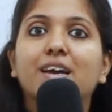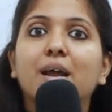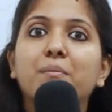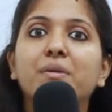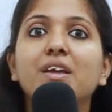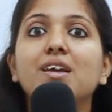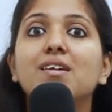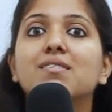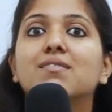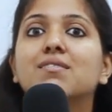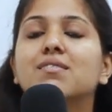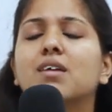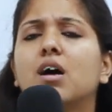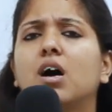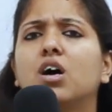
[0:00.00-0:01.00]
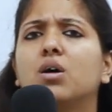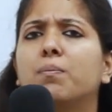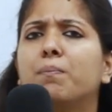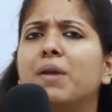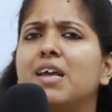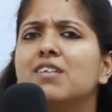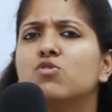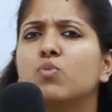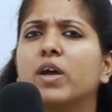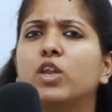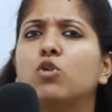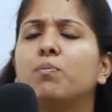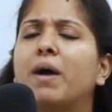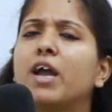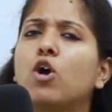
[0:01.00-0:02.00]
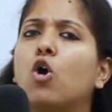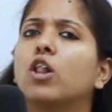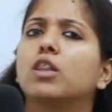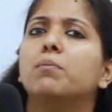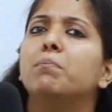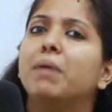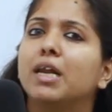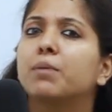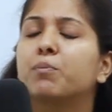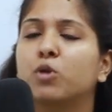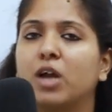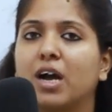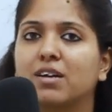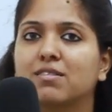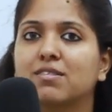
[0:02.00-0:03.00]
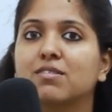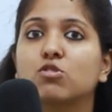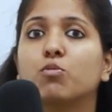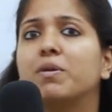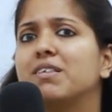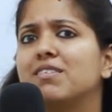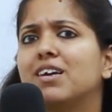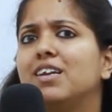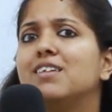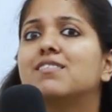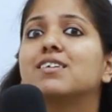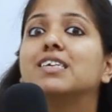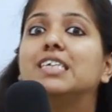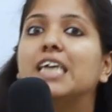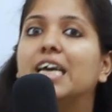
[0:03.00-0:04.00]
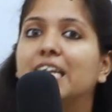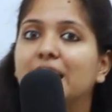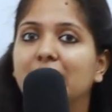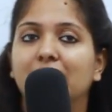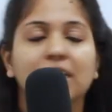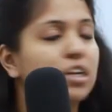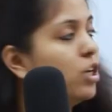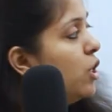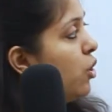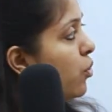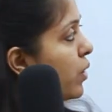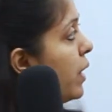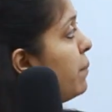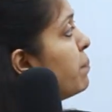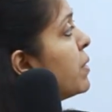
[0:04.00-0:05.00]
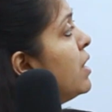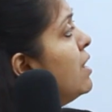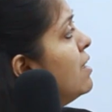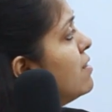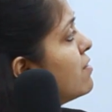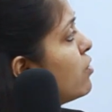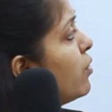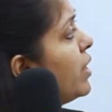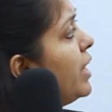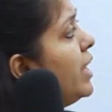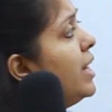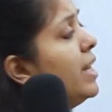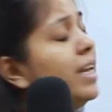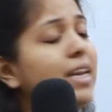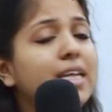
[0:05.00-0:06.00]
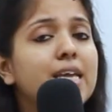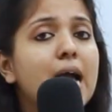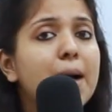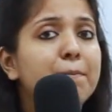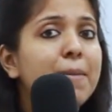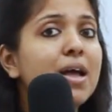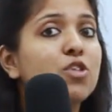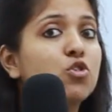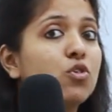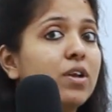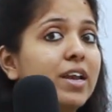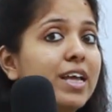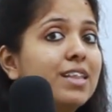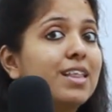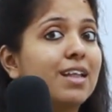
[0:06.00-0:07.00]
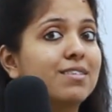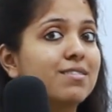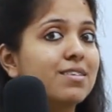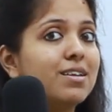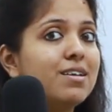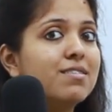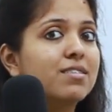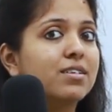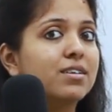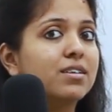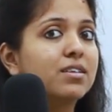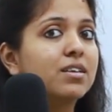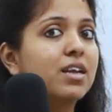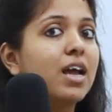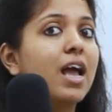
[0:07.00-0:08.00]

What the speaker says: Crèmerie is a place where you buy all the milk products. So basically it's a dairy. Okay. So il n'y a pas de lait. That's the reason.